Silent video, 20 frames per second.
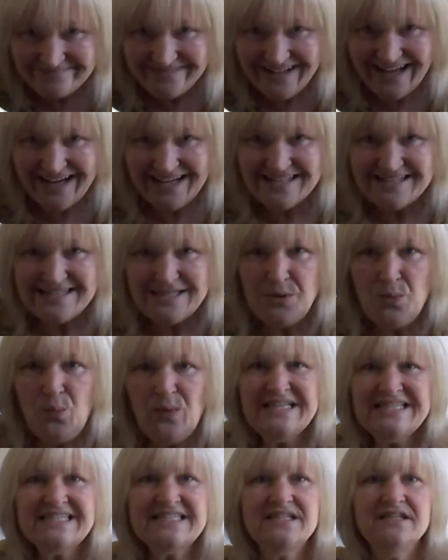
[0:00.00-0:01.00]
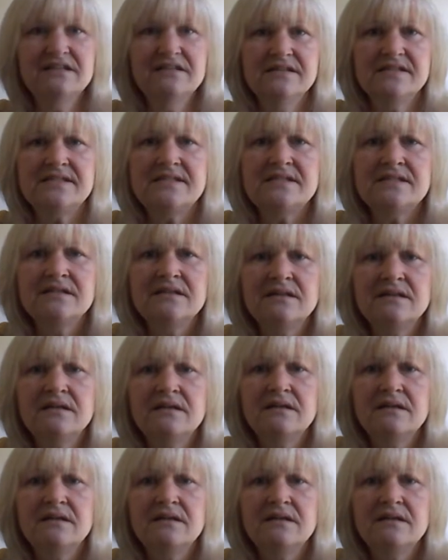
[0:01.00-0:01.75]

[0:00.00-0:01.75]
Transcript: I can see whiskers.